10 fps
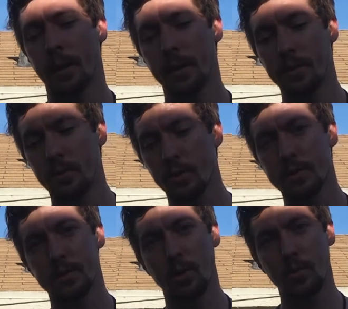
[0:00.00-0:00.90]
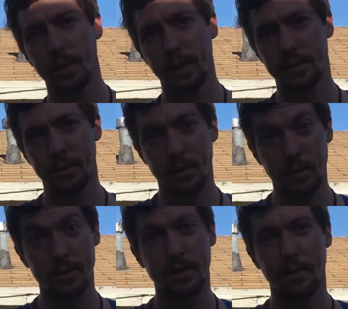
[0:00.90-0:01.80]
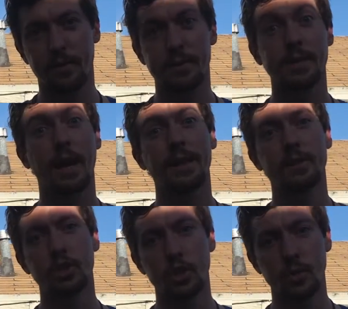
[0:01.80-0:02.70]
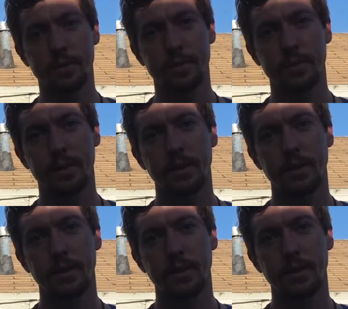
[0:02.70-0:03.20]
and in doing so we get to the good stuff inside, the juice,